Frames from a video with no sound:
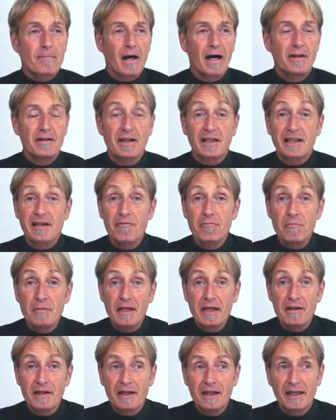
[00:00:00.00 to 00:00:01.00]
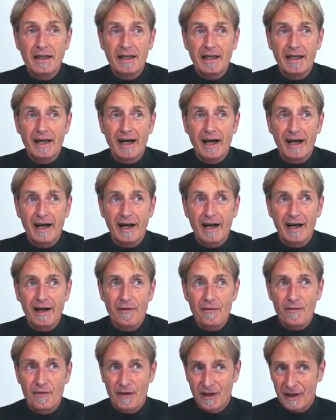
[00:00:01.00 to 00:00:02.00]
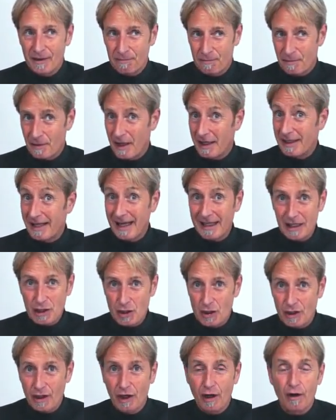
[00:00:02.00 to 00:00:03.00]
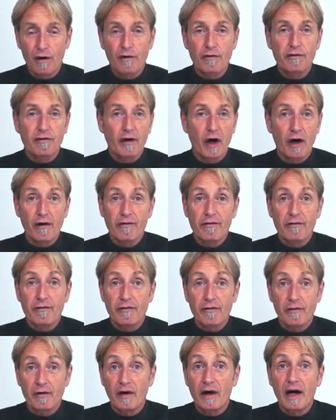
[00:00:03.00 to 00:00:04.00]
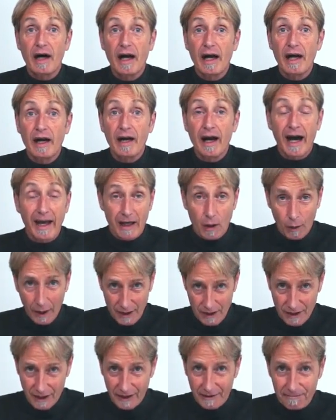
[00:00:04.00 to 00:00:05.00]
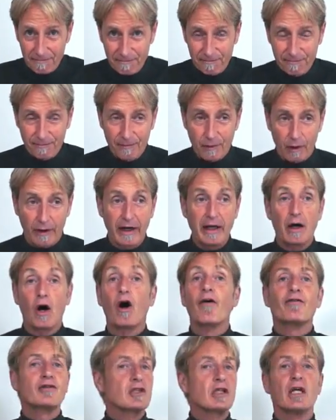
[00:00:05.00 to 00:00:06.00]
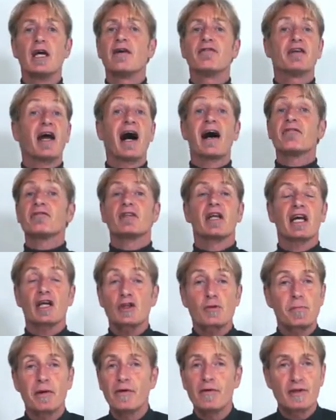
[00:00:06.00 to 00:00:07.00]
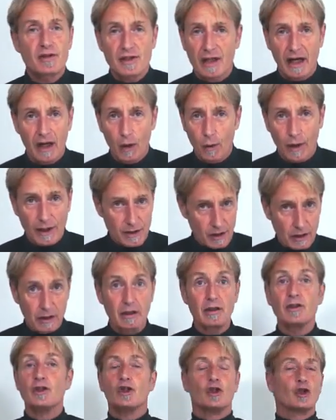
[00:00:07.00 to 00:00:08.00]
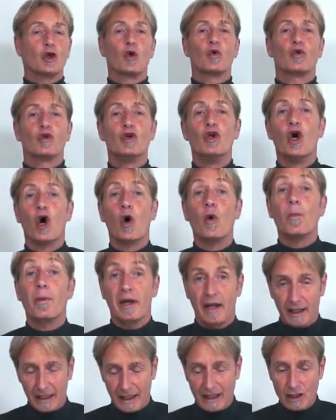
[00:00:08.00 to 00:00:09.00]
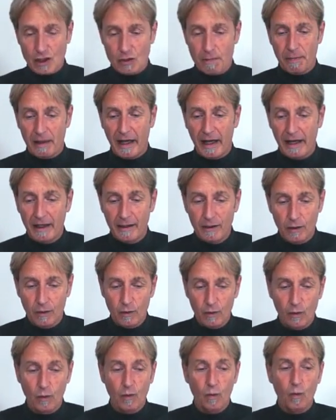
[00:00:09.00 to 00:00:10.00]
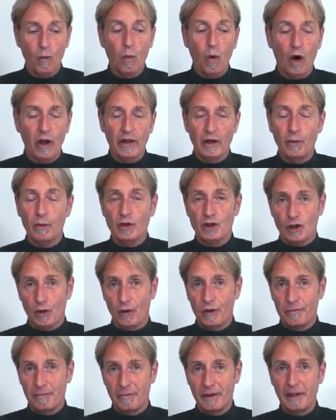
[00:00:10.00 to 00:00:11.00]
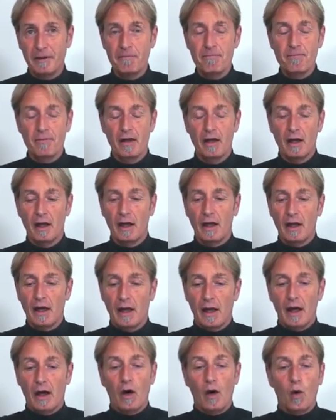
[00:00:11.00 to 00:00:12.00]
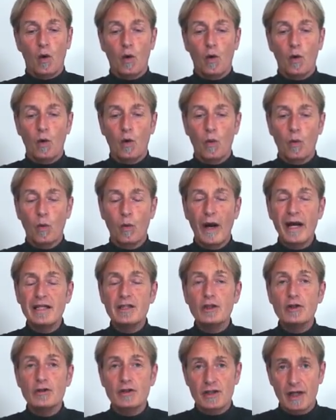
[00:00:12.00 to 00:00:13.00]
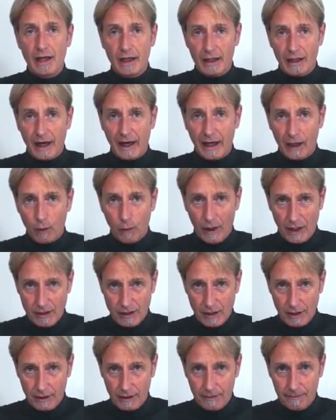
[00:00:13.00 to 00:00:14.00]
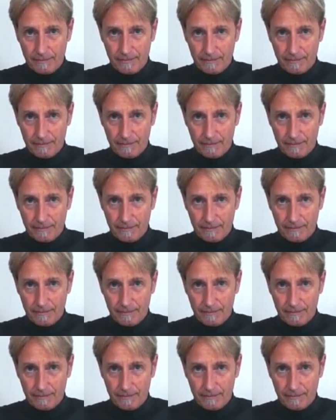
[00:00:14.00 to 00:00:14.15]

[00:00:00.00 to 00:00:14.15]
And they give me the analogy of ayahuasca. All right. Obviously, if you haven't experienced ayahuasca, you don't know, but I'll explain what they were showing me. When you take ayahuasca,